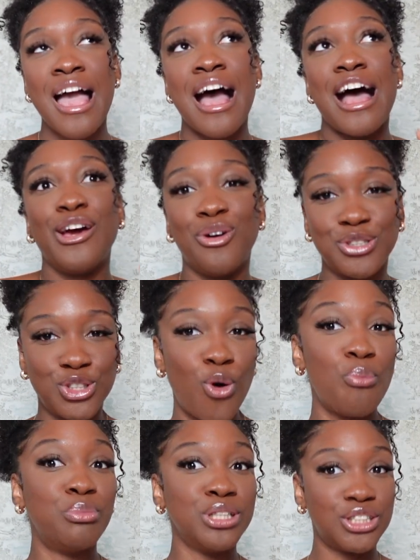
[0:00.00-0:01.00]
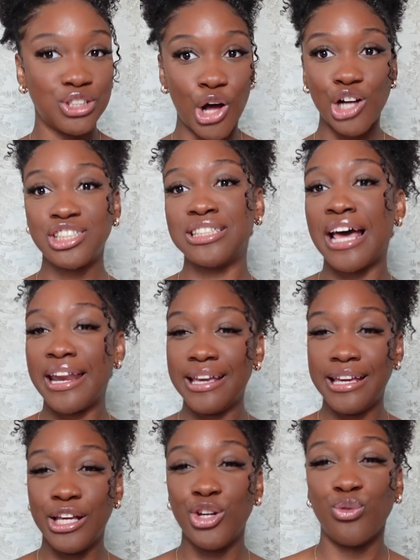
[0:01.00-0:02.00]
I also massage that
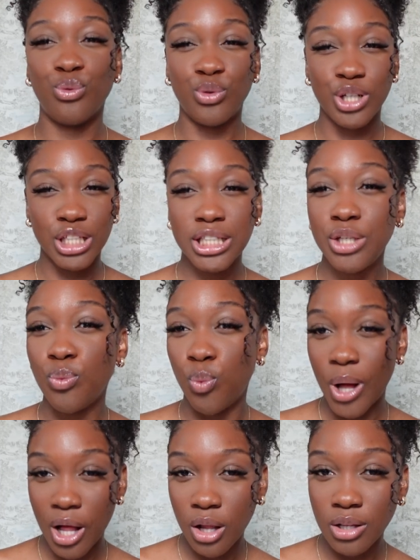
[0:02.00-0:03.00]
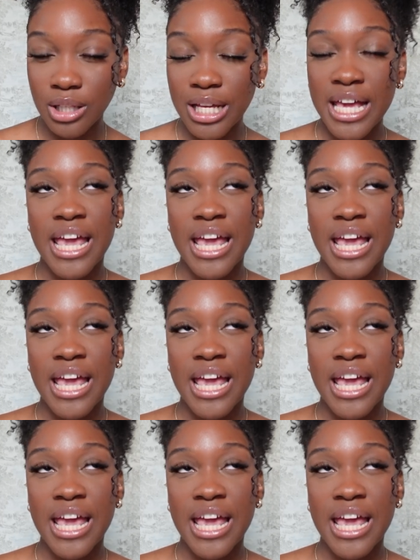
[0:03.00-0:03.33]
in really well,